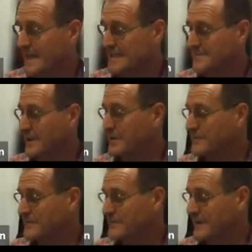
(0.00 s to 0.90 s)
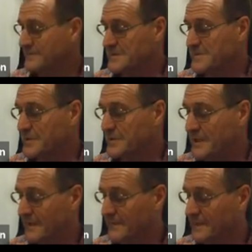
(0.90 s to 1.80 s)
as my own father was
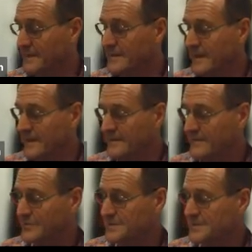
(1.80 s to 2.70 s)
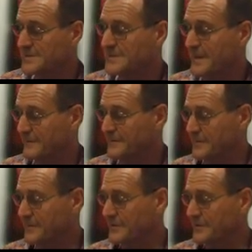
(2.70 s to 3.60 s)
British Army, and he had enormous respect for
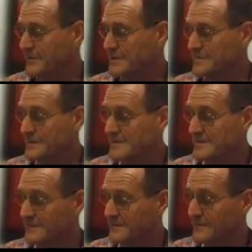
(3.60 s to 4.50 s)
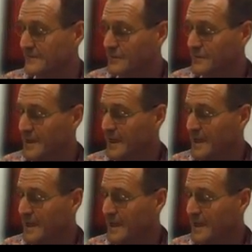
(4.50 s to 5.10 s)
the Gurkha regiments that have fought